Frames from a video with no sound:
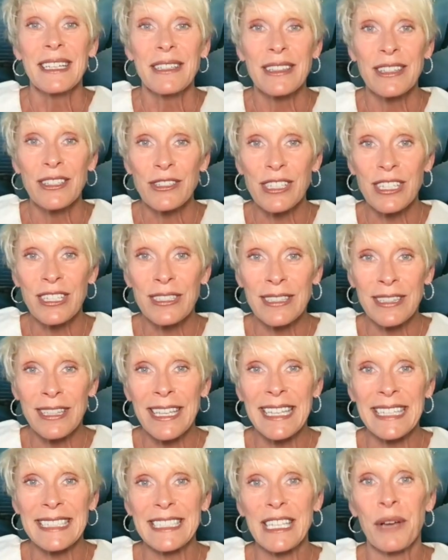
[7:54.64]
There's a
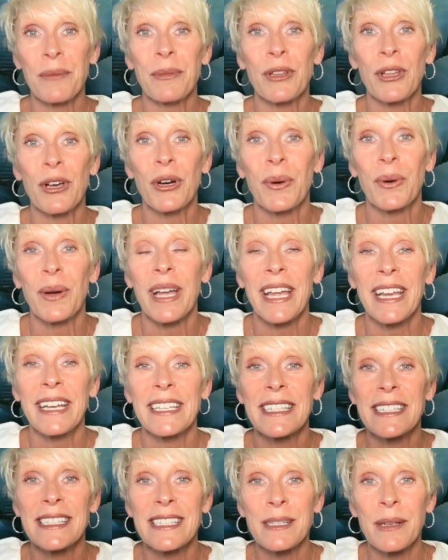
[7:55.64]
link down below, and
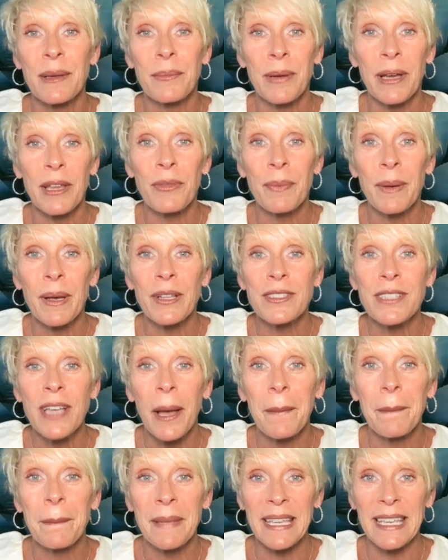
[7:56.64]
it's
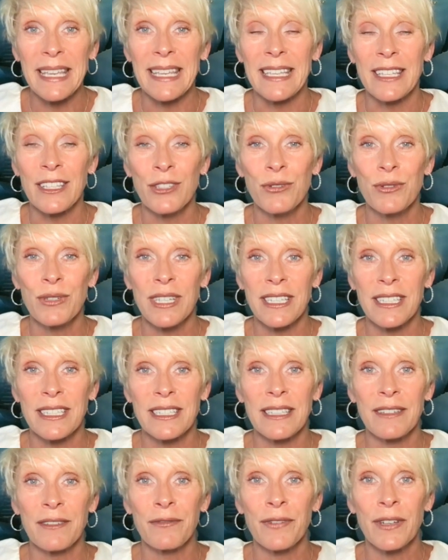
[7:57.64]
bethbell.me. You
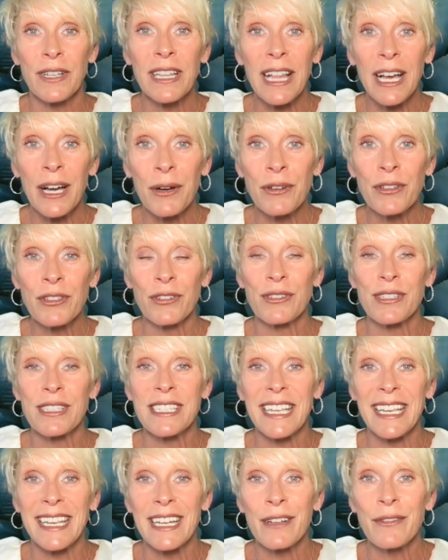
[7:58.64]
can fill out your
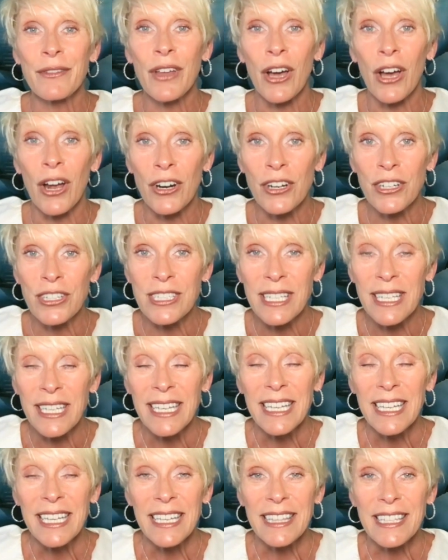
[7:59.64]
State of the Heart.
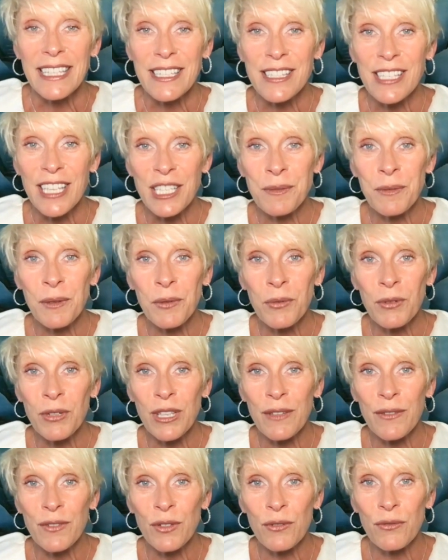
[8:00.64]
The assessment will
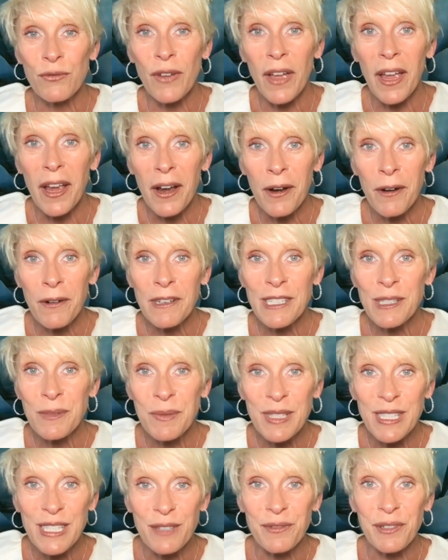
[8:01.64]
give you very
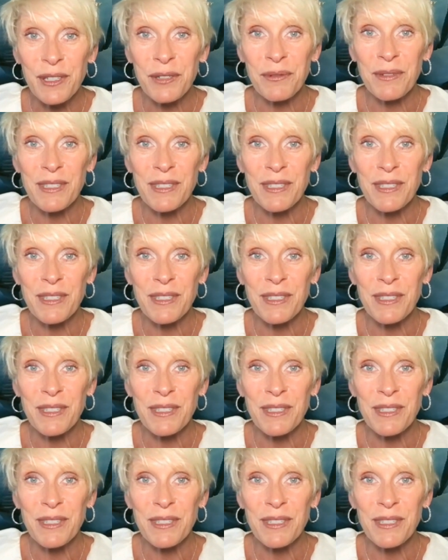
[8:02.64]
specific